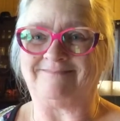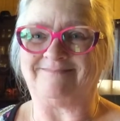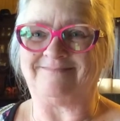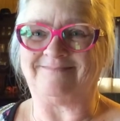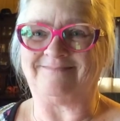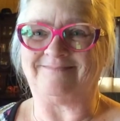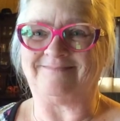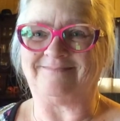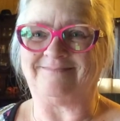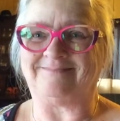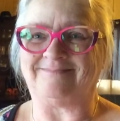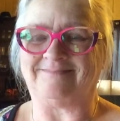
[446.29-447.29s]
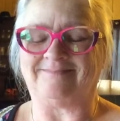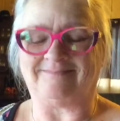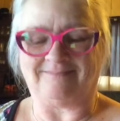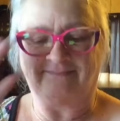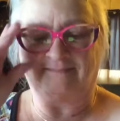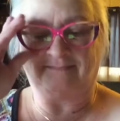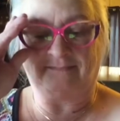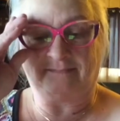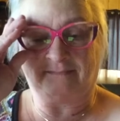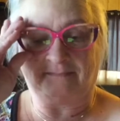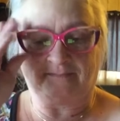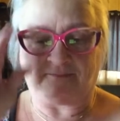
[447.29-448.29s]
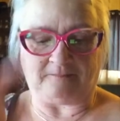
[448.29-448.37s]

Nobody speaks.